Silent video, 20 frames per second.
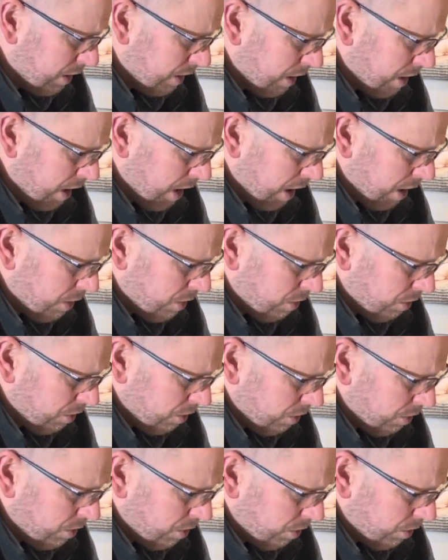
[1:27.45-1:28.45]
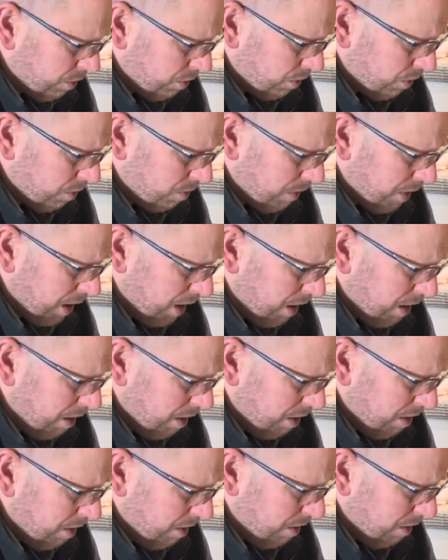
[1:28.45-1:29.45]
to the angel who talked with me,
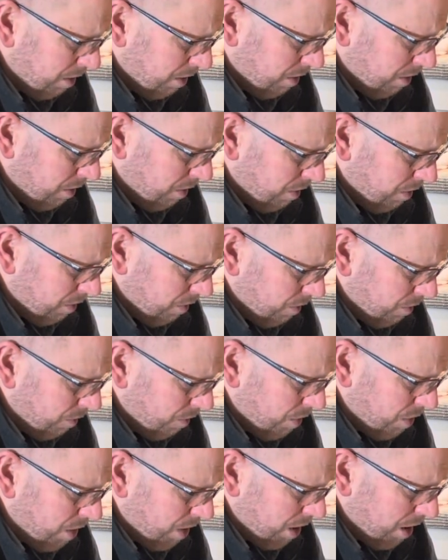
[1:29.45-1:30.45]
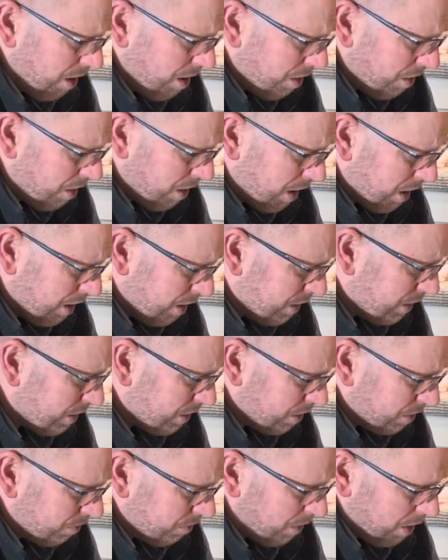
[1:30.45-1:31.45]
what are
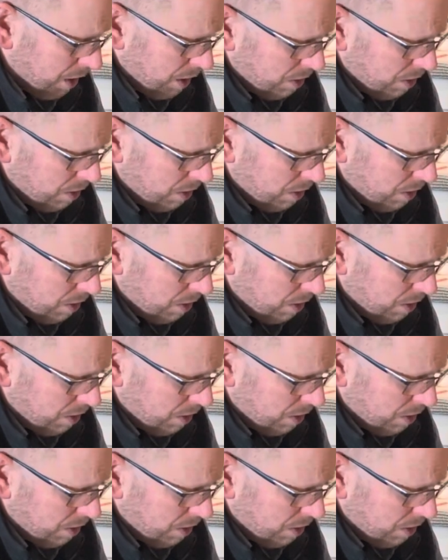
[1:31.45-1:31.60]
these, my